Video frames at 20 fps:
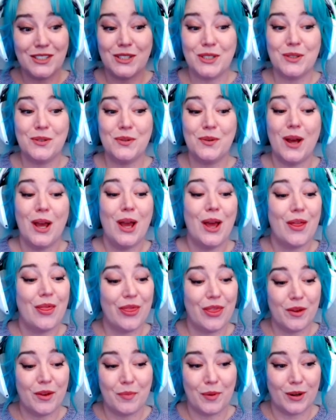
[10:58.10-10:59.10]
to
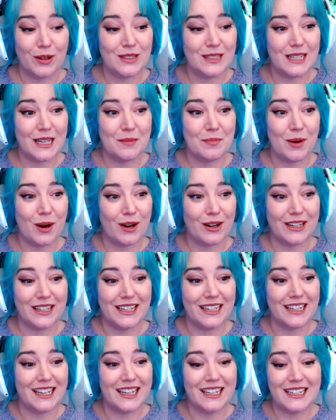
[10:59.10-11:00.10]
the birthday
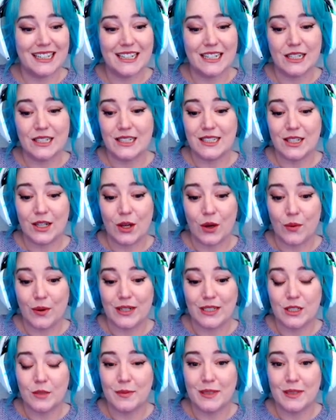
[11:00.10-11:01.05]
party. It is going to